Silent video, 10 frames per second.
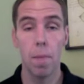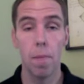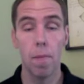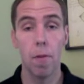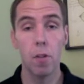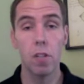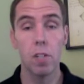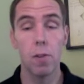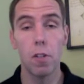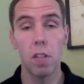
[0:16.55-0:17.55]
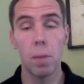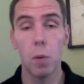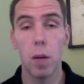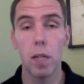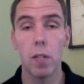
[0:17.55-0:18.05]
First things first, let me
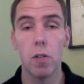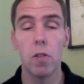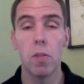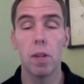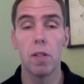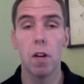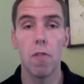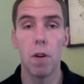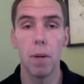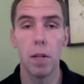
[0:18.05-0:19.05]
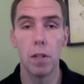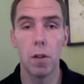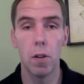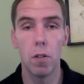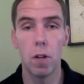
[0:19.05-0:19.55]
quickly introduce myself. I'm an
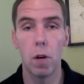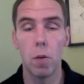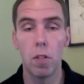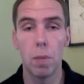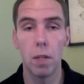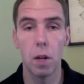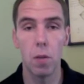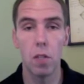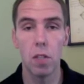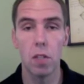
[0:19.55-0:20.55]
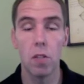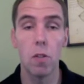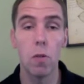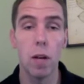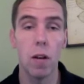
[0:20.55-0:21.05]
endurance coach, been coaching since
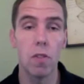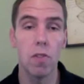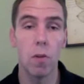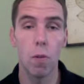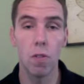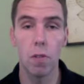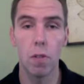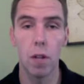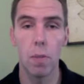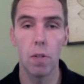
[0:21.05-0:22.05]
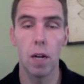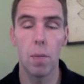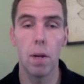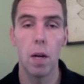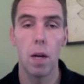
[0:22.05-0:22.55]
2004 as a full-time job.
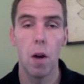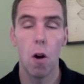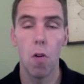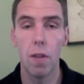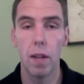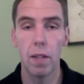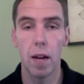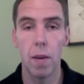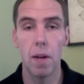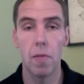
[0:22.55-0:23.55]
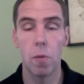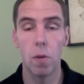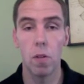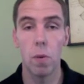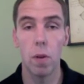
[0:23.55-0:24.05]
Over that time, have
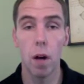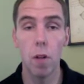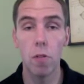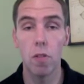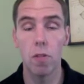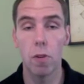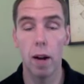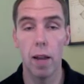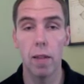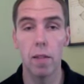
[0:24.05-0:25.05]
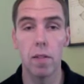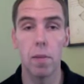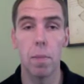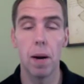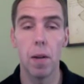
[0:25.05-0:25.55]
worked with hundreds of triathletes,
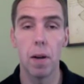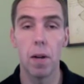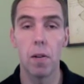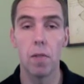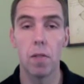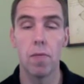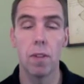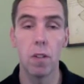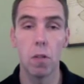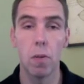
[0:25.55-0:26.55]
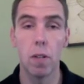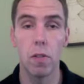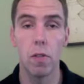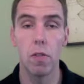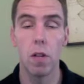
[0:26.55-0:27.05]
marathoners, venture
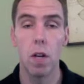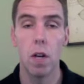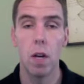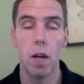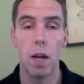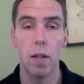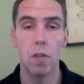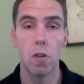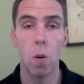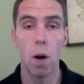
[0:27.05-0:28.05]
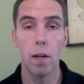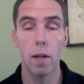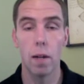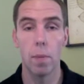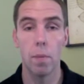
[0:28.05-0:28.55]
racers, and so
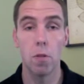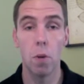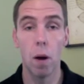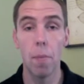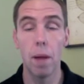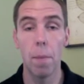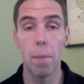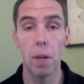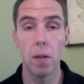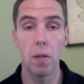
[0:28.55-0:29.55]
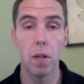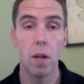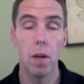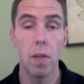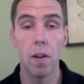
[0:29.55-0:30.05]
on to help them build
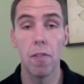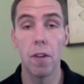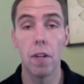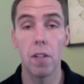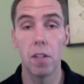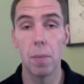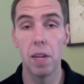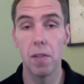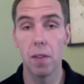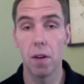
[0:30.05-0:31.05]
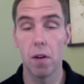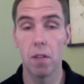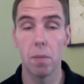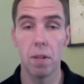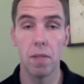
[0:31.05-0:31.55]
their fitness to peak for their
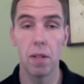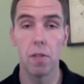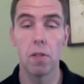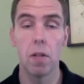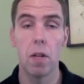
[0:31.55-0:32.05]
ultimate events.